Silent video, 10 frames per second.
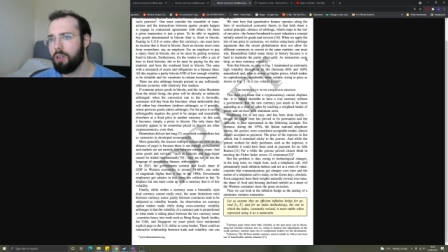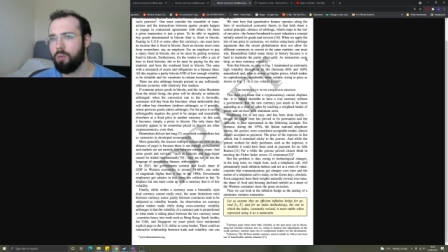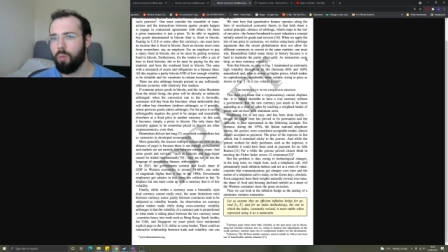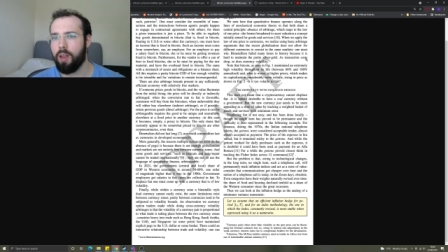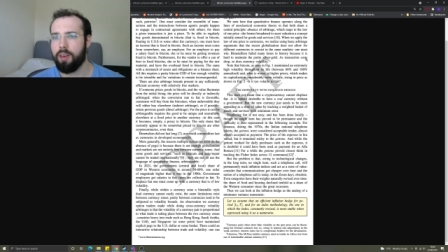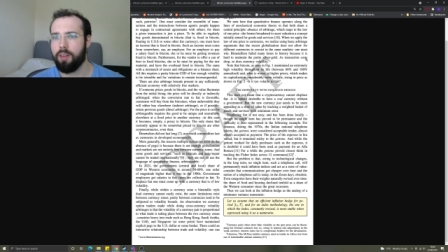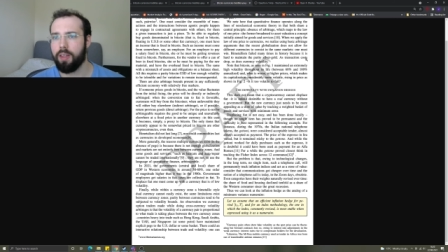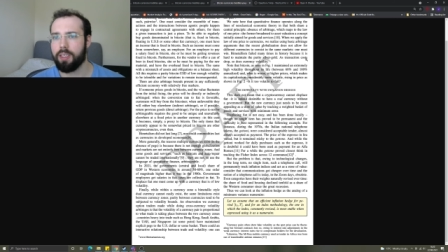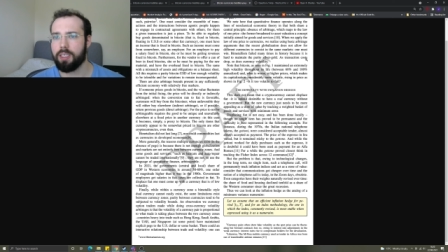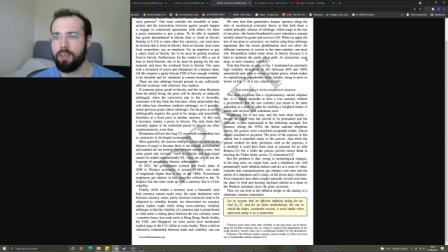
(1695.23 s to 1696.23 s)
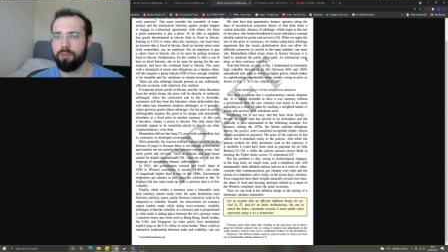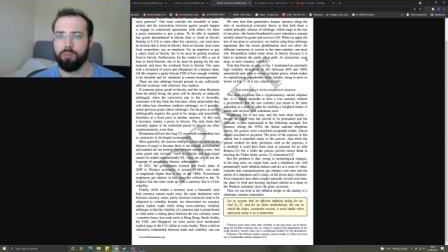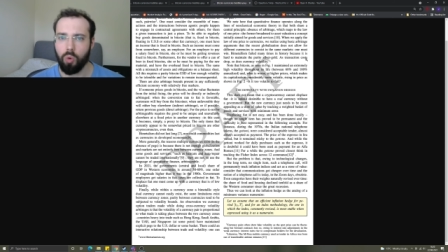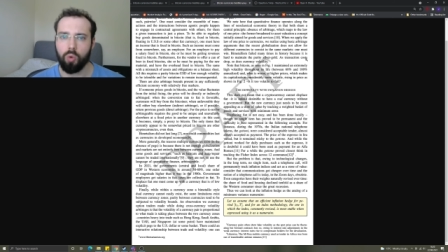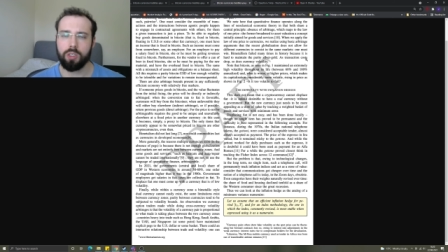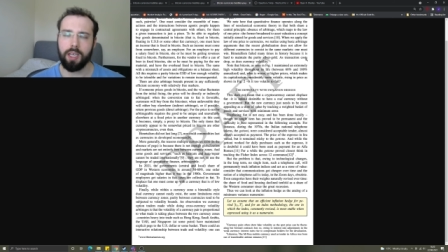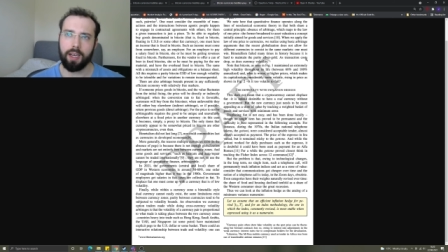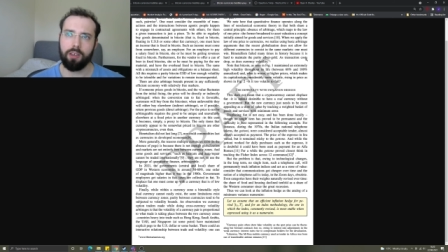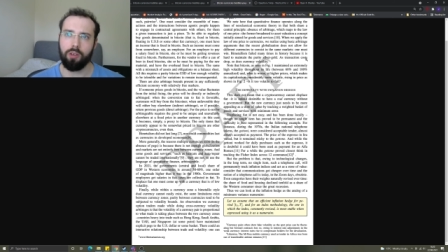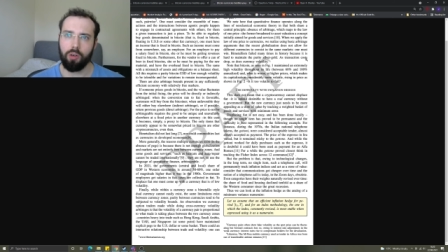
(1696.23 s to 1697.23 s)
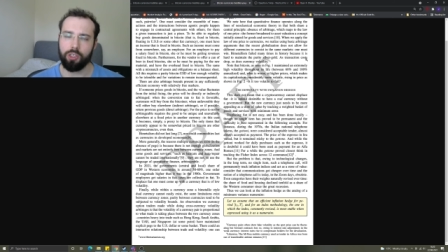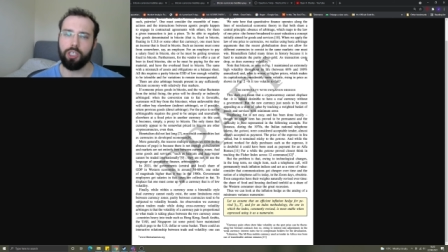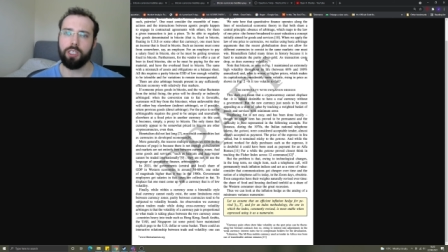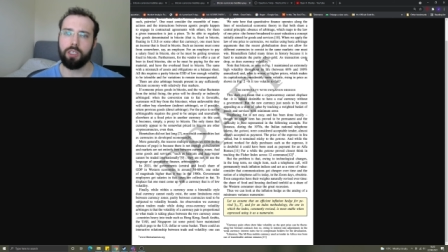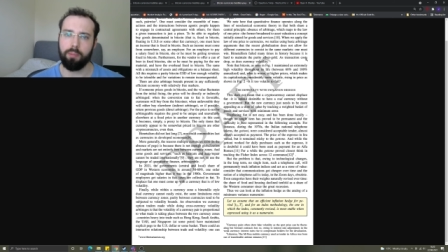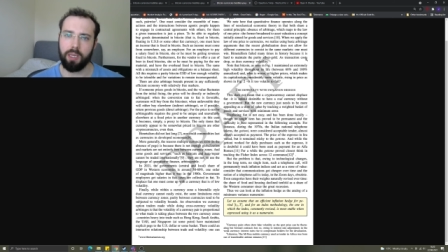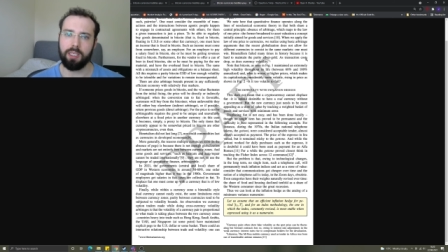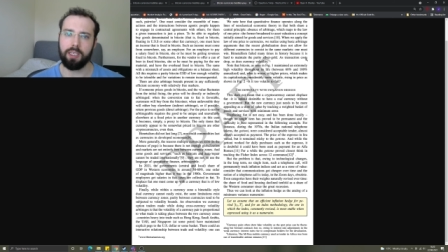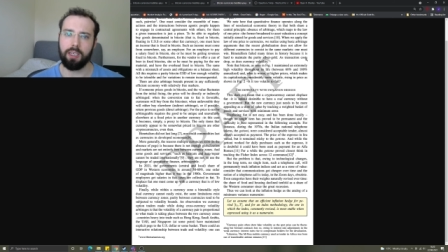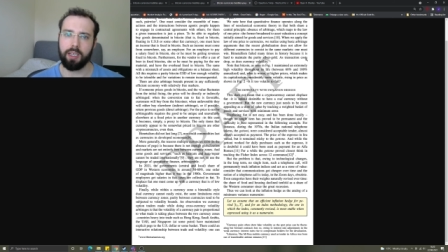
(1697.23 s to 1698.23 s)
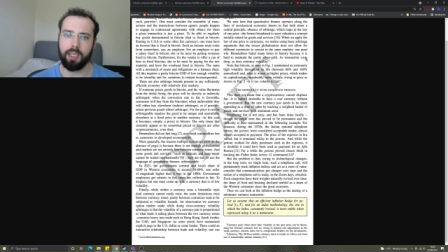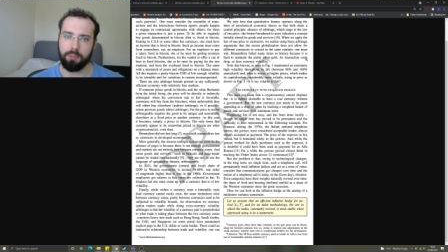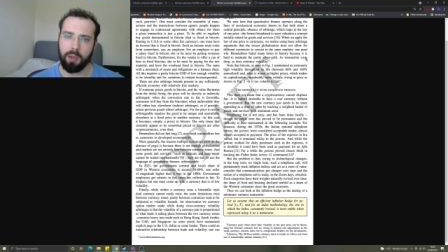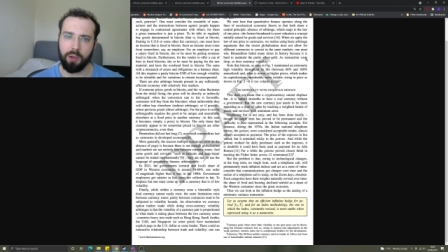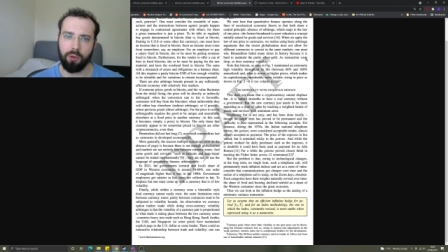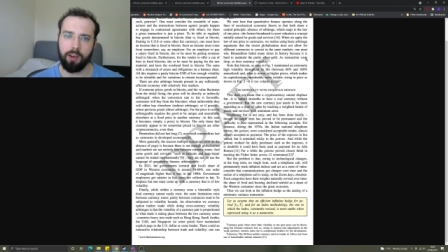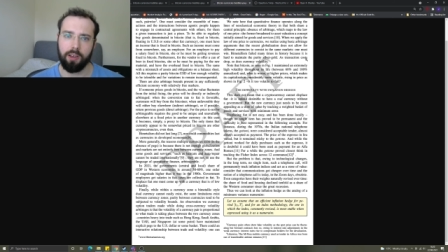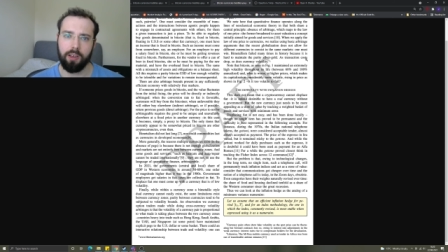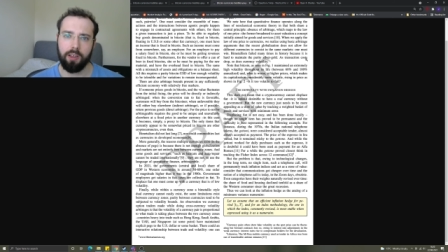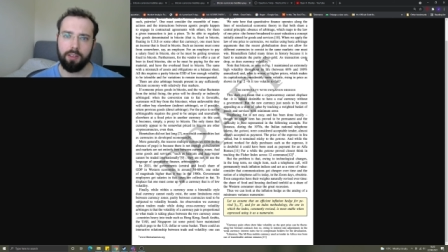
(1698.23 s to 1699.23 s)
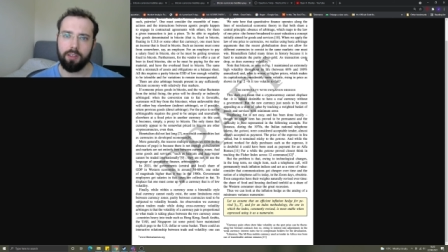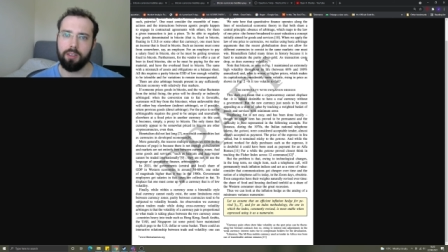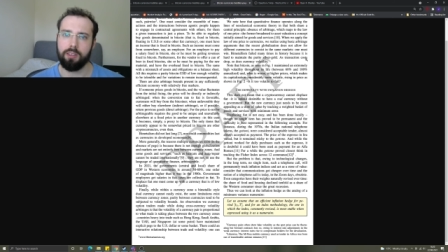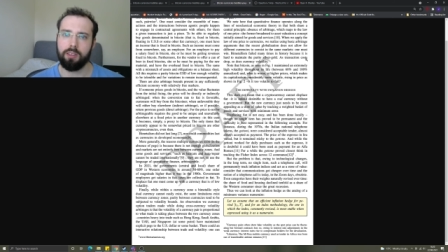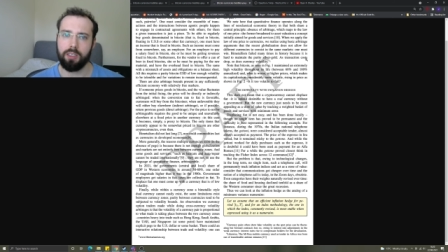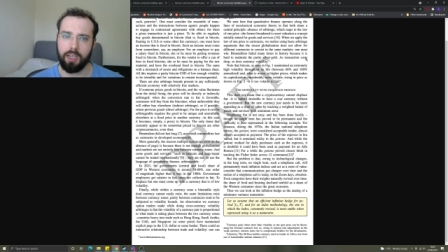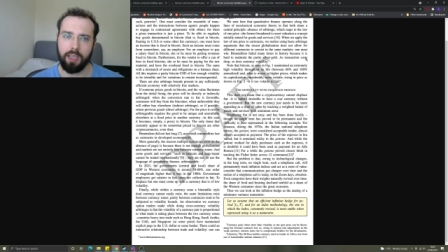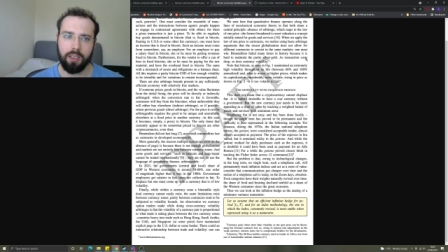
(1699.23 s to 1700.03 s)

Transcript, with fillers: when there's even more technologies competing against Bitcoin than today?